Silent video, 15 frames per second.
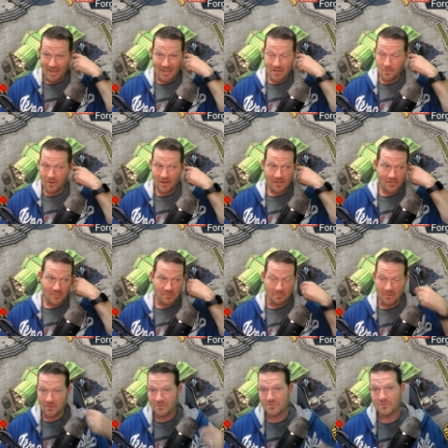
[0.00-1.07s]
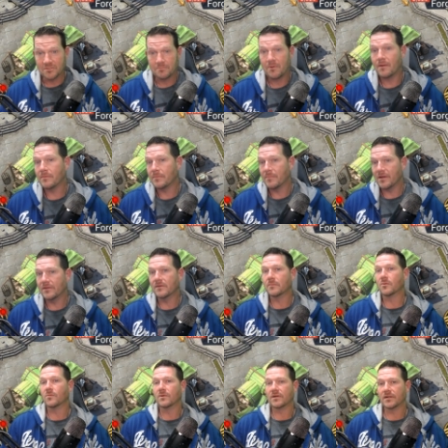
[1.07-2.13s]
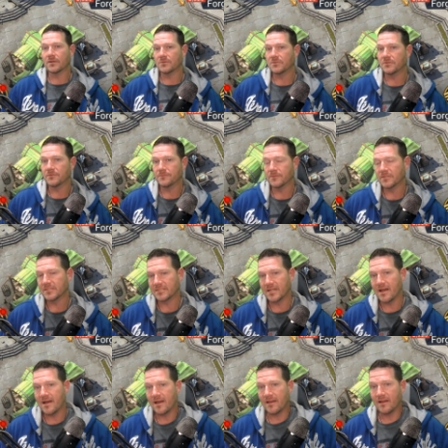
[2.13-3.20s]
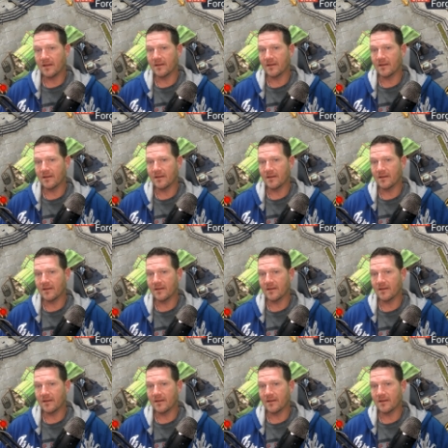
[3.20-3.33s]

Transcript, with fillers: Anywhere else, bolster is probably my number one go to for this guy.